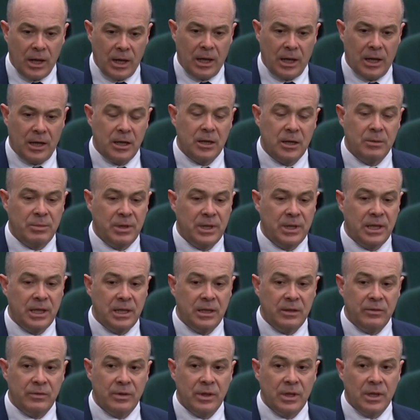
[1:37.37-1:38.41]
And I
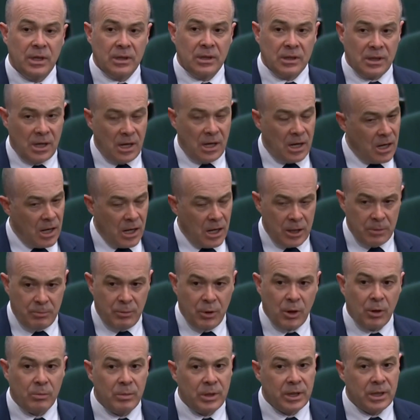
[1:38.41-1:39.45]
believe that a lot of
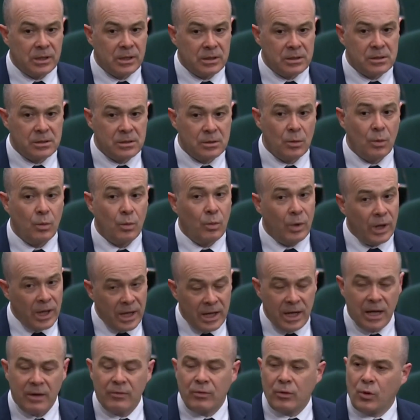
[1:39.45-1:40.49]
publicans will
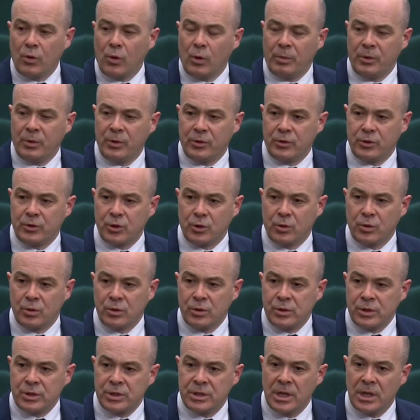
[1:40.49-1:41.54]
never open their
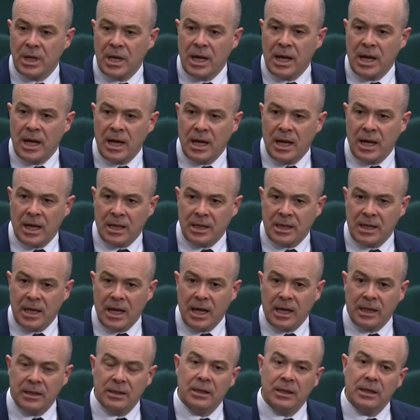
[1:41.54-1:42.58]
doors
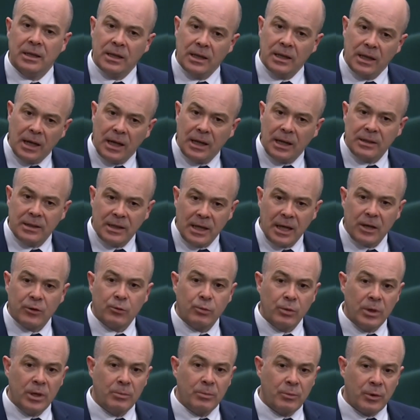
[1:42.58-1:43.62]
again, and that
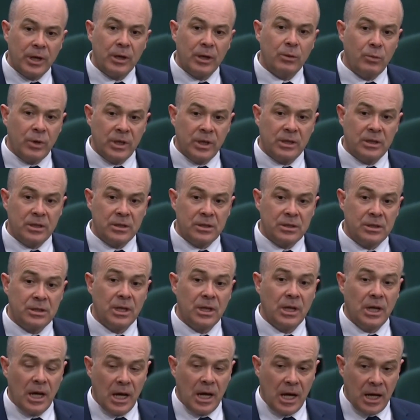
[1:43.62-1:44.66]
will bring with it
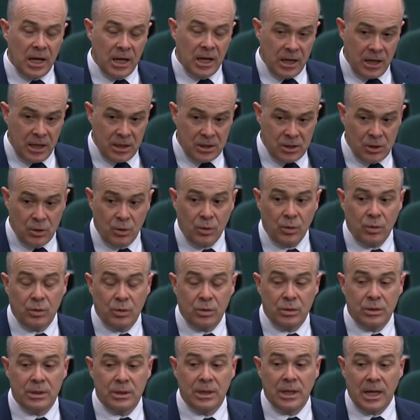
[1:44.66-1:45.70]
its
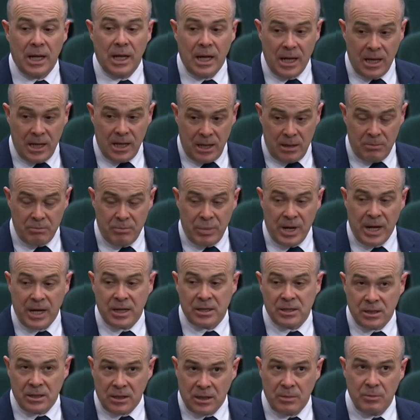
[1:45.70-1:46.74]
own
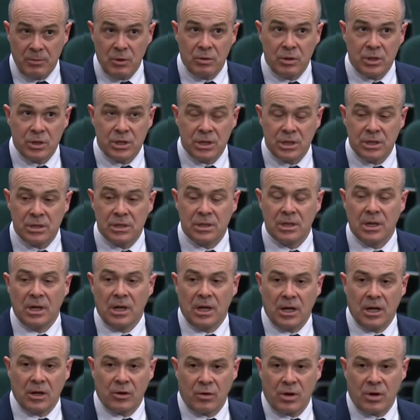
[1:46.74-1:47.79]
impact in communities
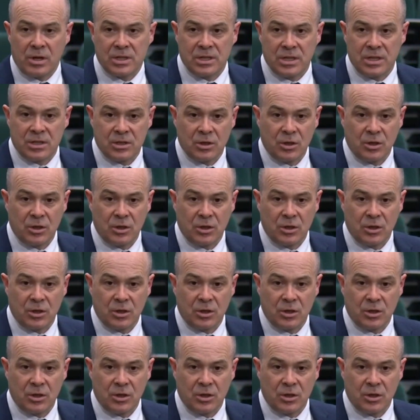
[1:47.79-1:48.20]
across this